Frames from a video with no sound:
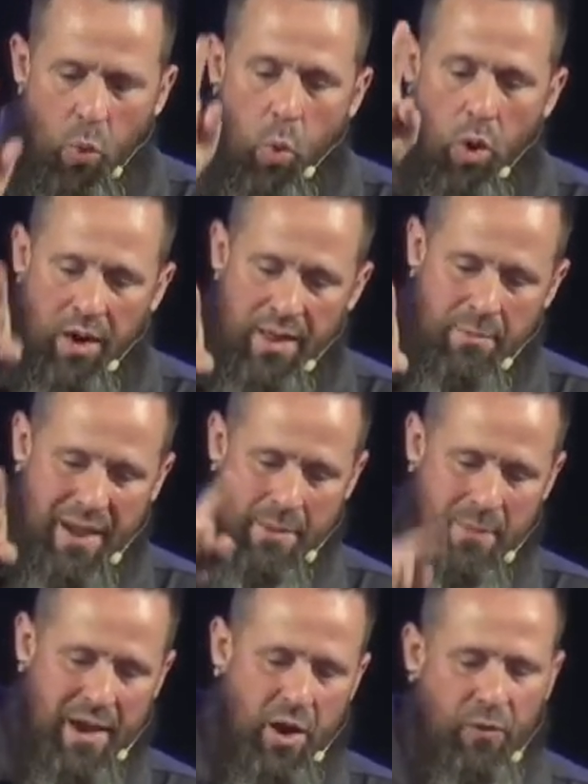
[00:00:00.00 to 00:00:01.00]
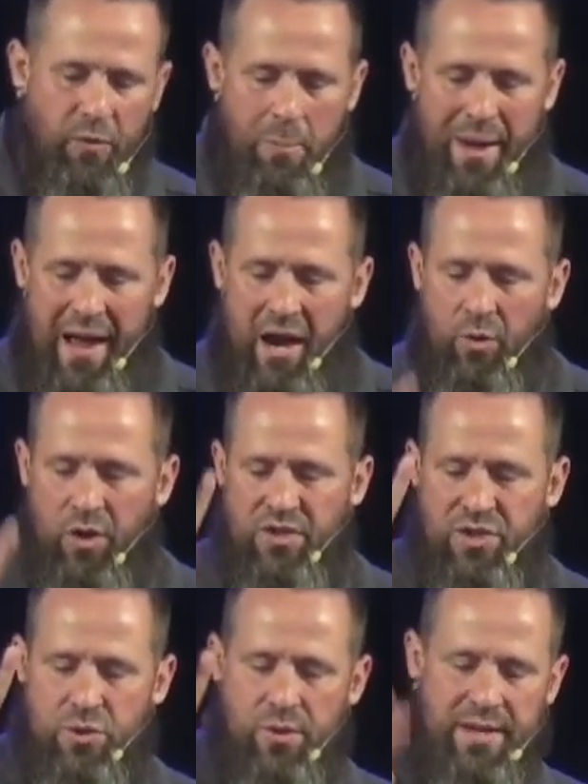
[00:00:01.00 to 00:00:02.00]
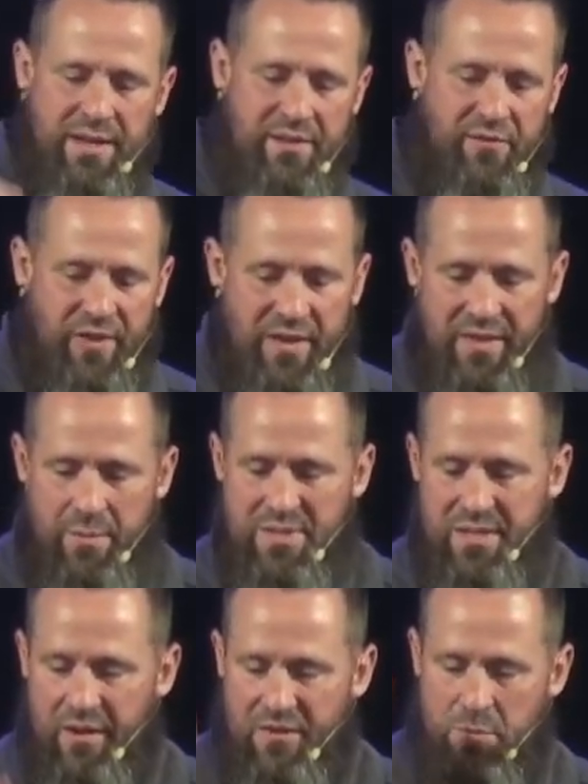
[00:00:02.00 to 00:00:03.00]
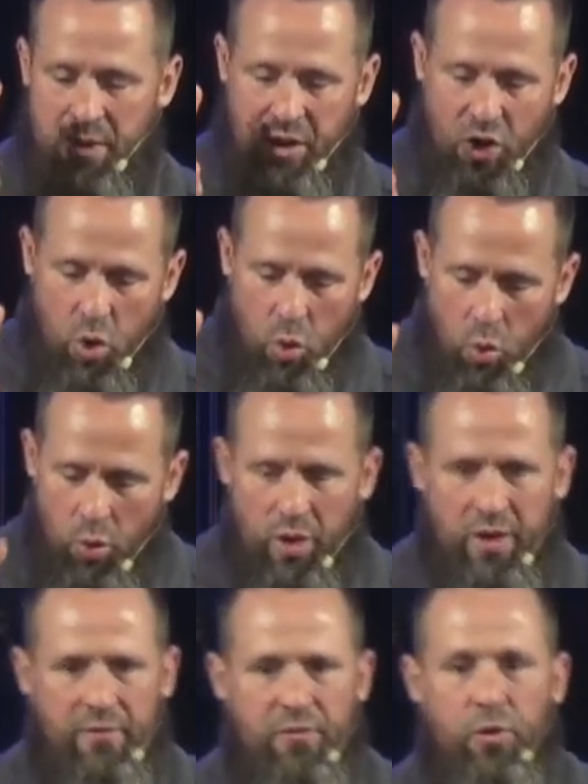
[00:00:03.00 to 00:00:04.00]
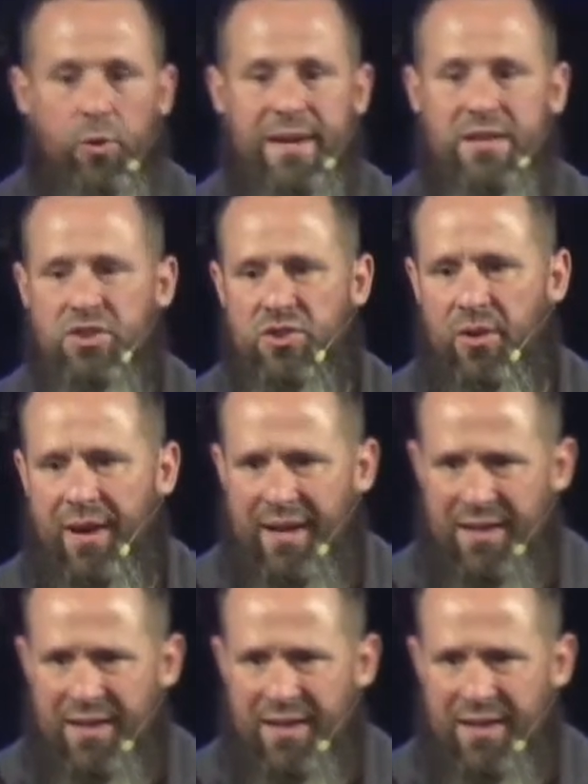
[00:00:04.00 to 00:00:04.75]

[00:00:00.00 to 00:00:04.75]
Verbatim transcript: Though one may be overpowered, two can defend themselves, but a cord of three